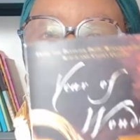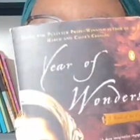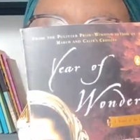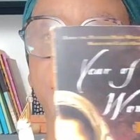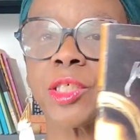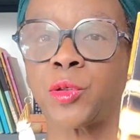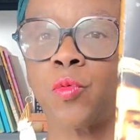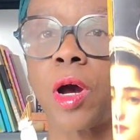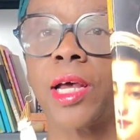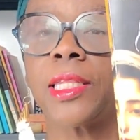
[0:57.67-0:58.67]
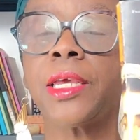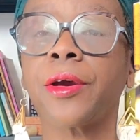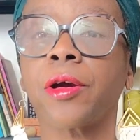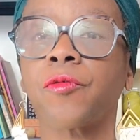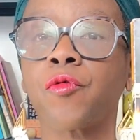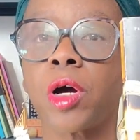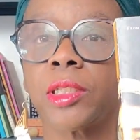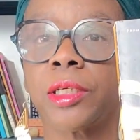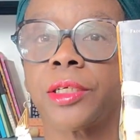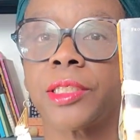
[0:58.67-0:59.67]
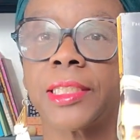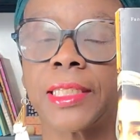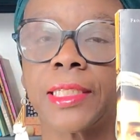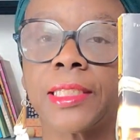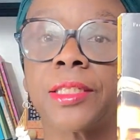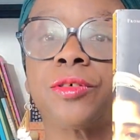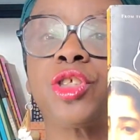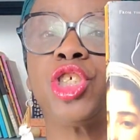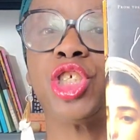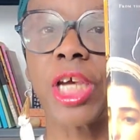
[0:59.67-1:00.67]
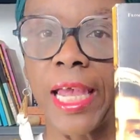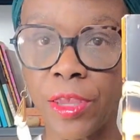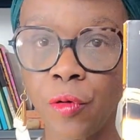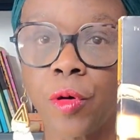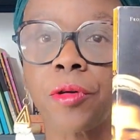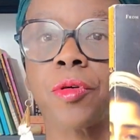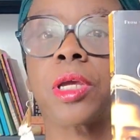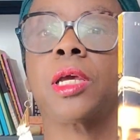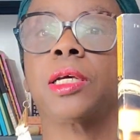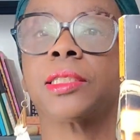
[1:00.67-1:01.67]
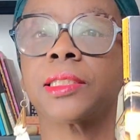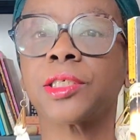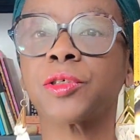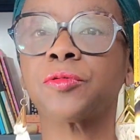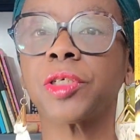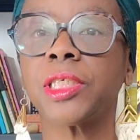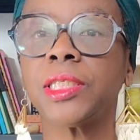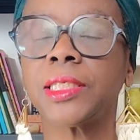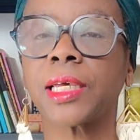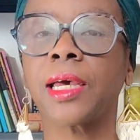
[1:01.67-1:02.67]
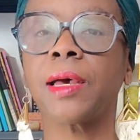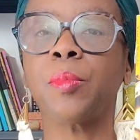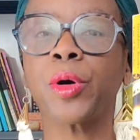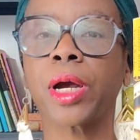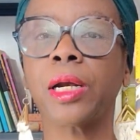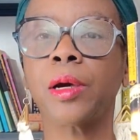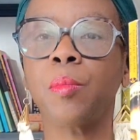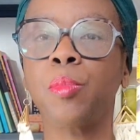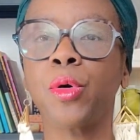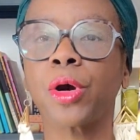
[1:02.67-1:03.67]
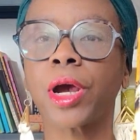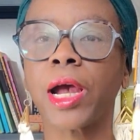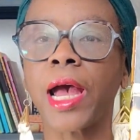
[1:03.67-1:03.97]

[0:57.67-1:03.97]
This one, Year of Wonders, is the January Sister Reads Book Club book.